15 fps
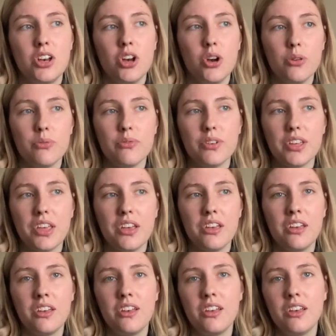hopefully
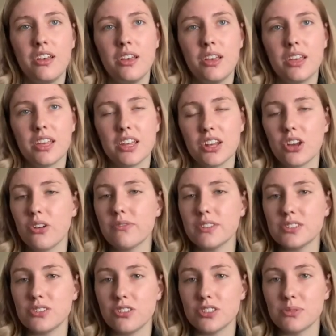getting off
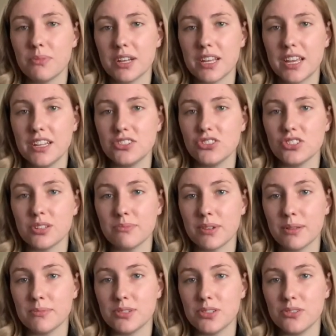this nausea medication
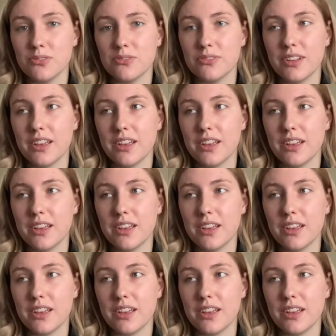sometime soon,